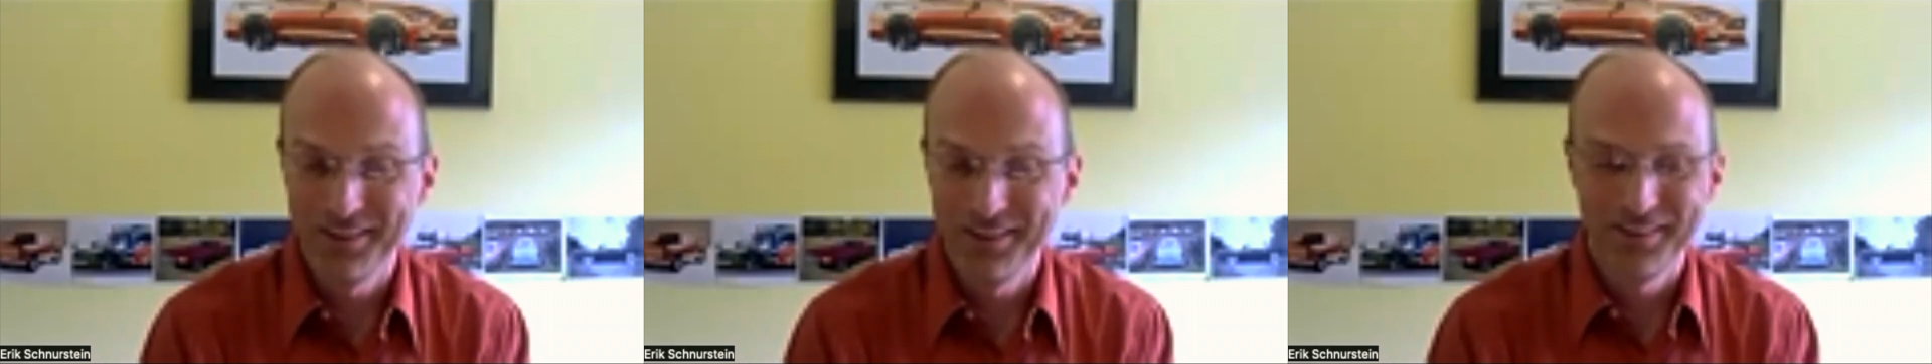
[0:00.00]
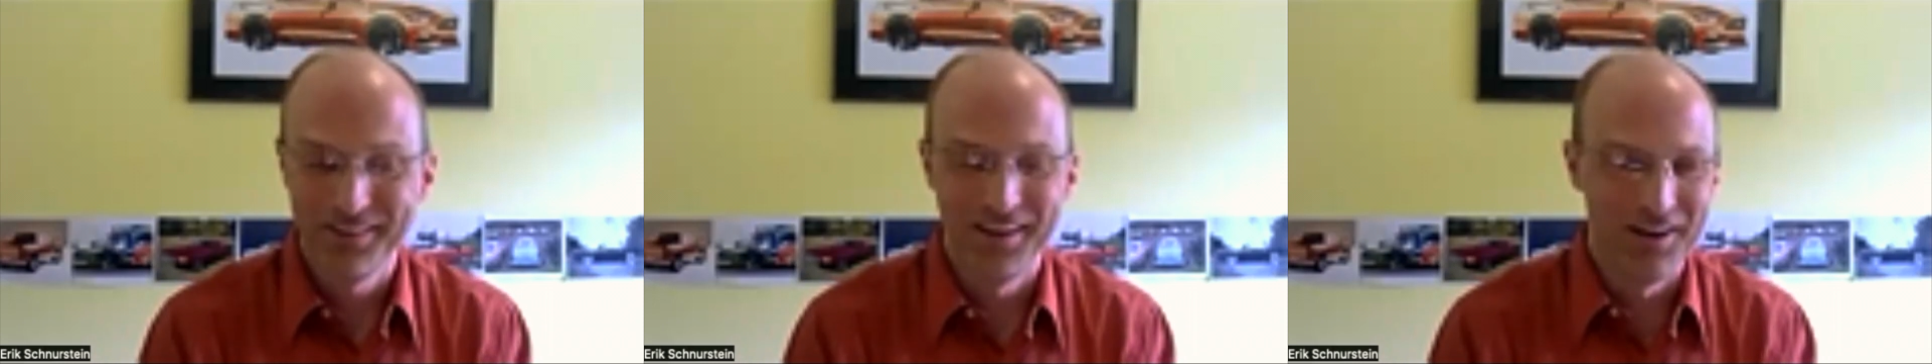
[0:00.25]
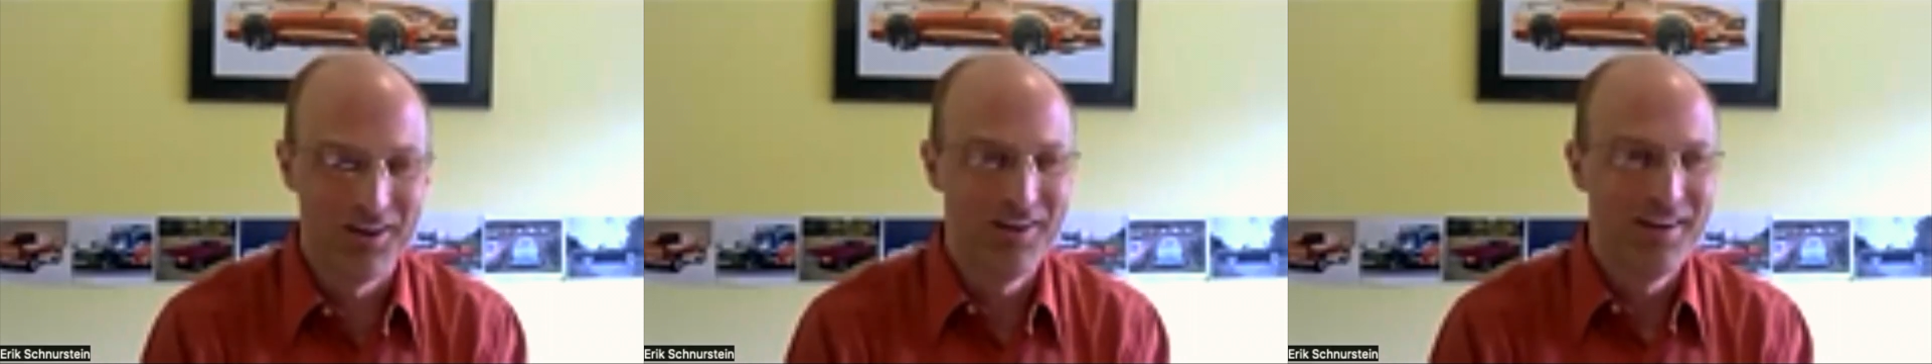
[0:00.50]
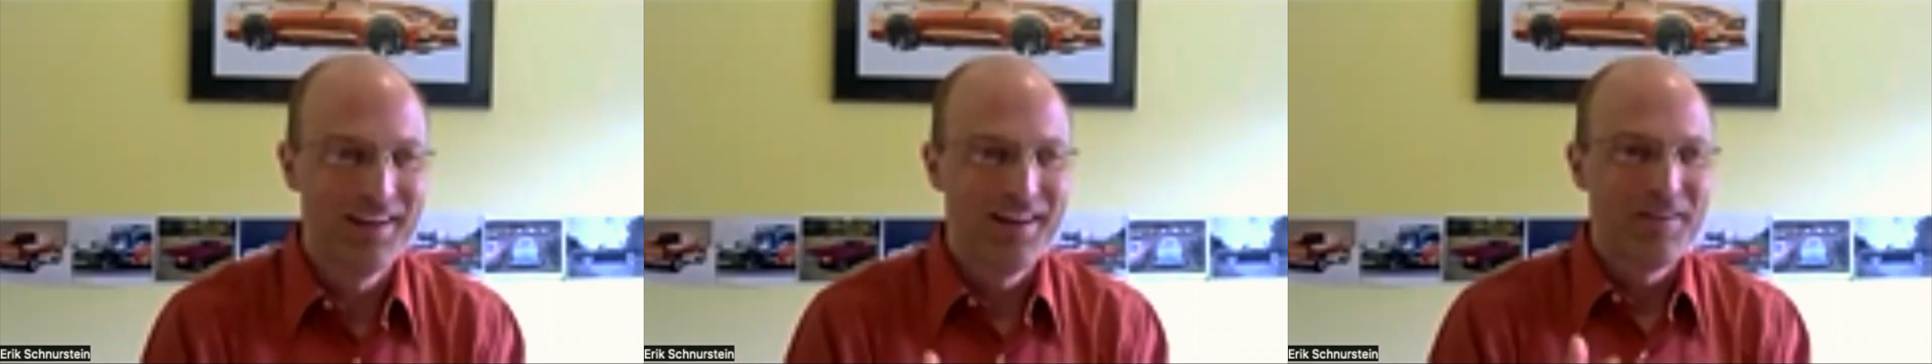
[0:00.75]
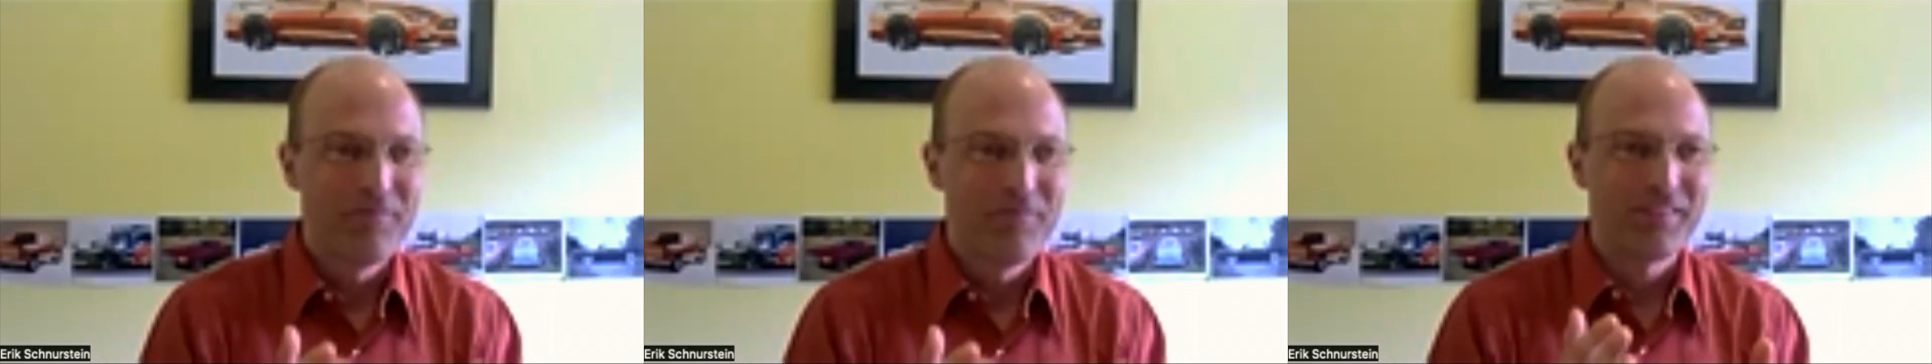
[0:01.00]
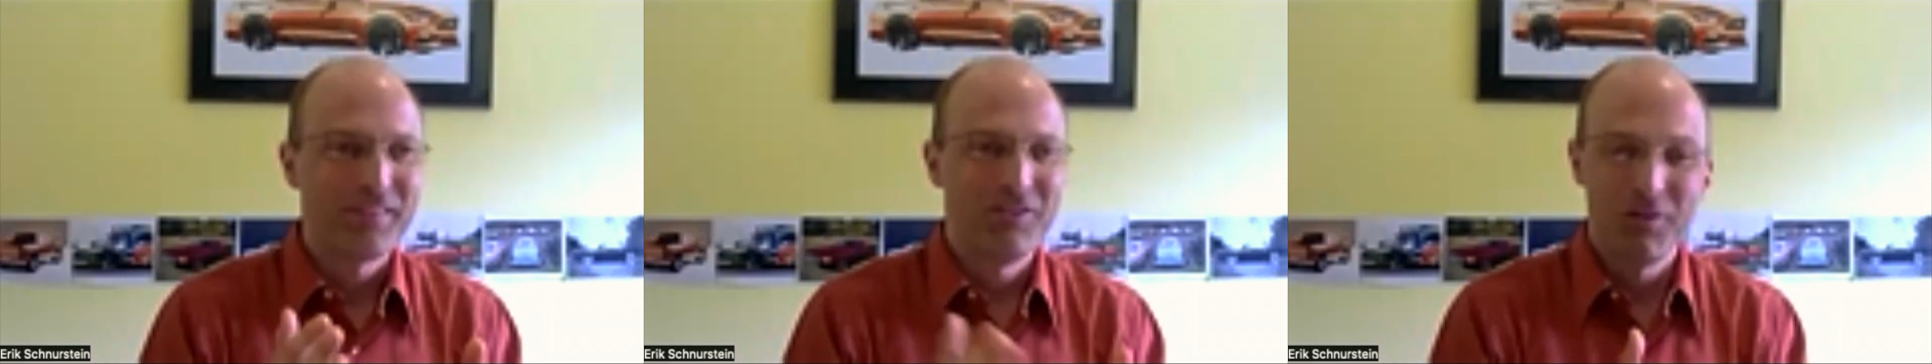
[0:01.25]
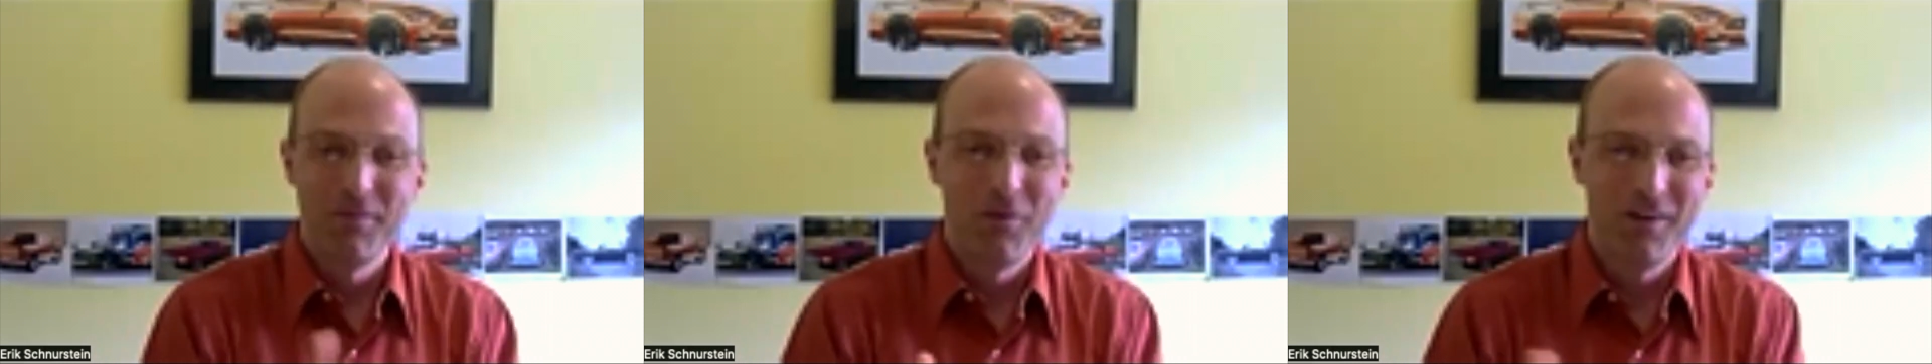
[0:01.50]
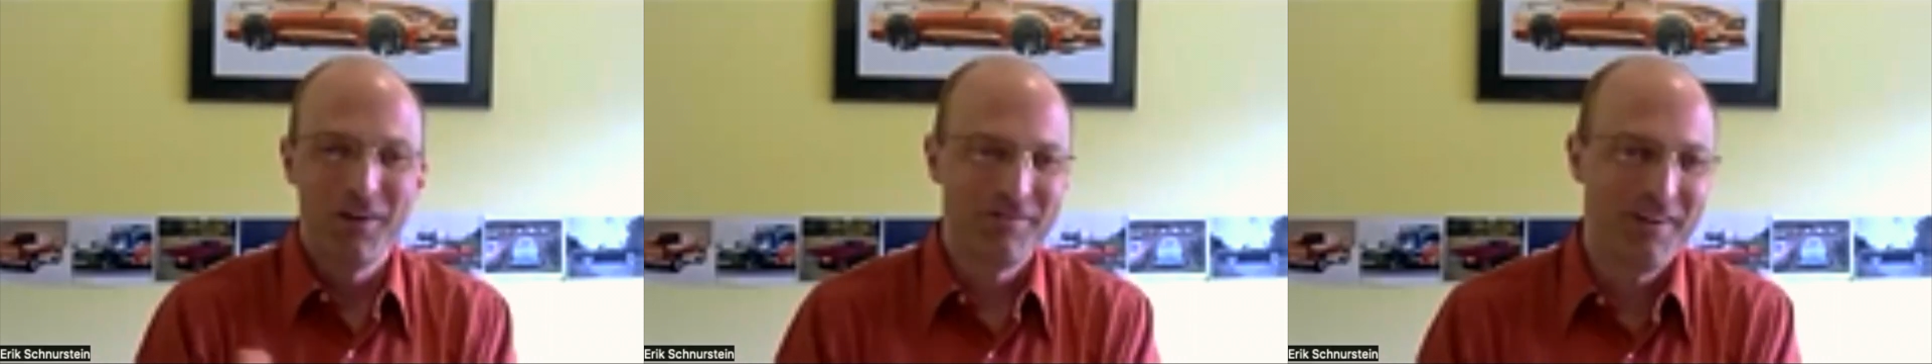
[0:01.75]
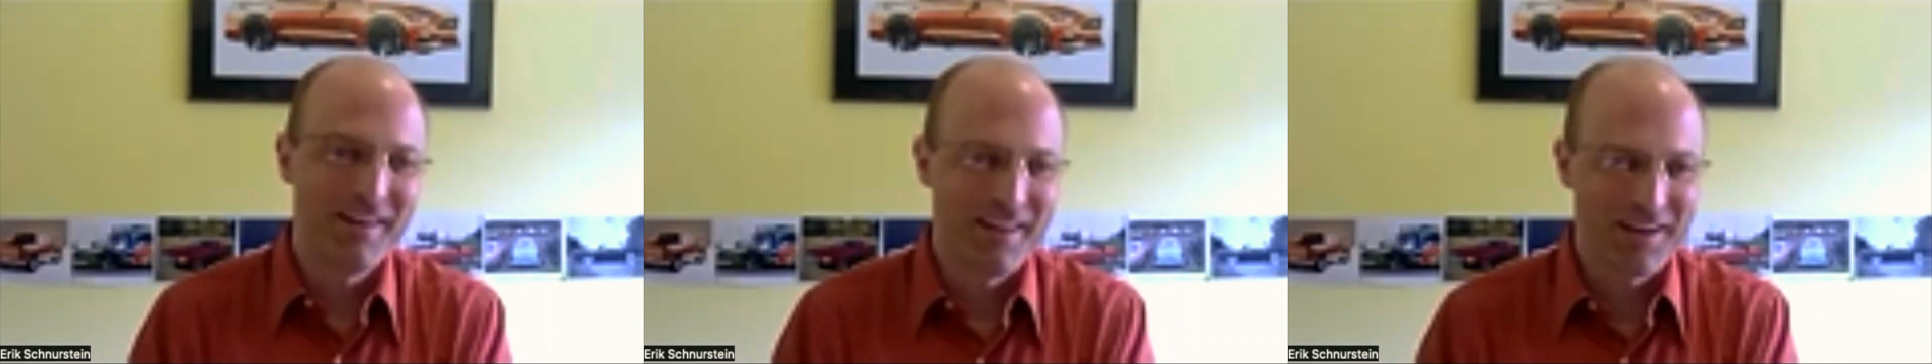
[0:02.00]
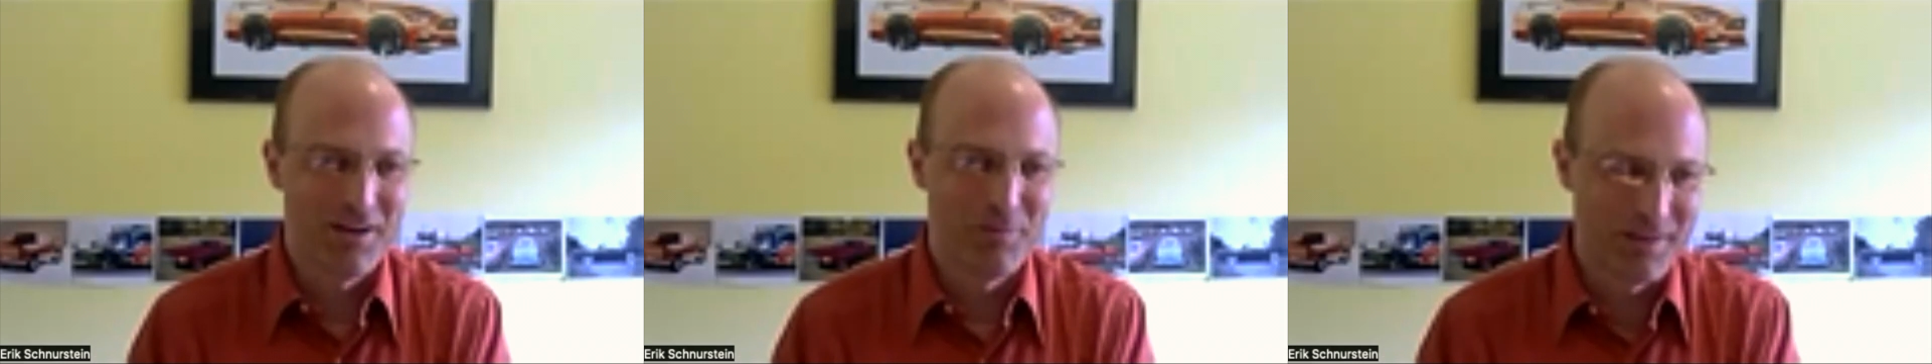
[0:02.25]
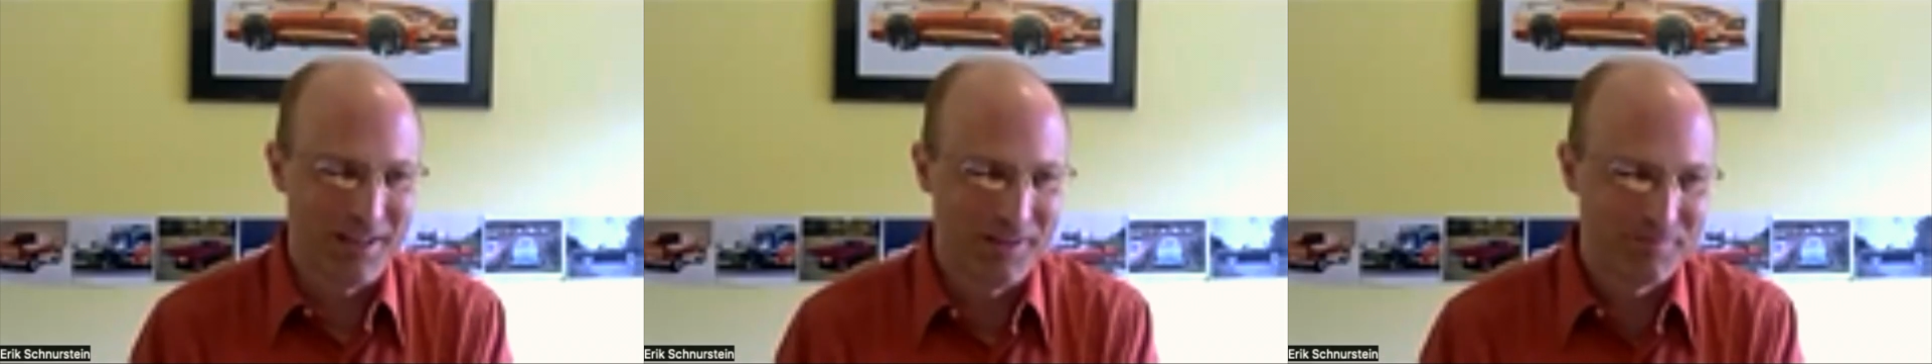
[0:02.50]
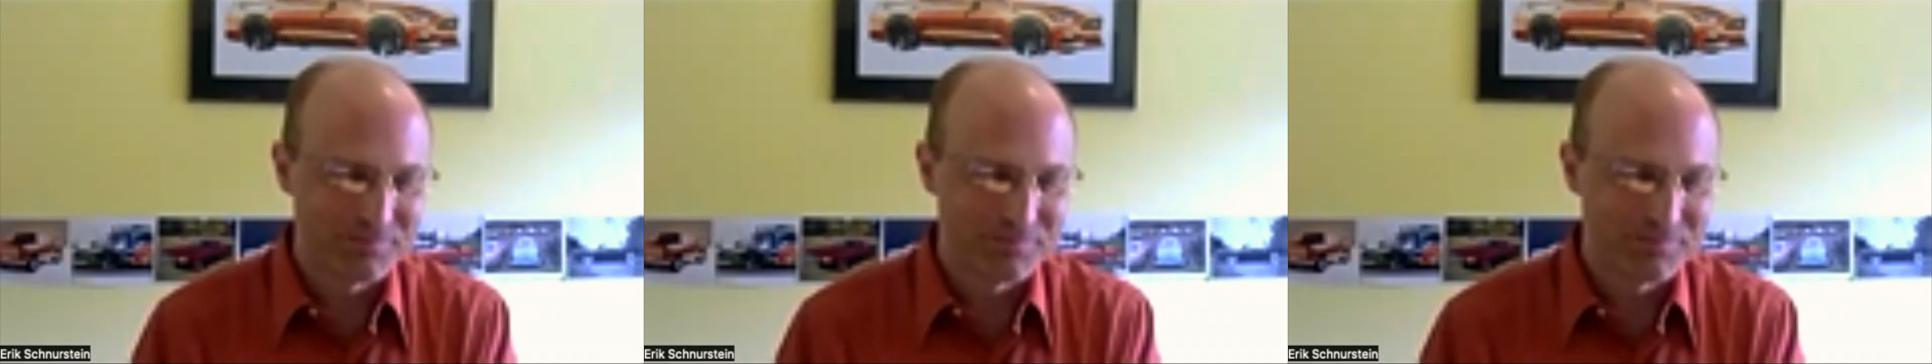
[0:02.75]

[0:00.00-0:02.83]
now. It took me a while to find that company.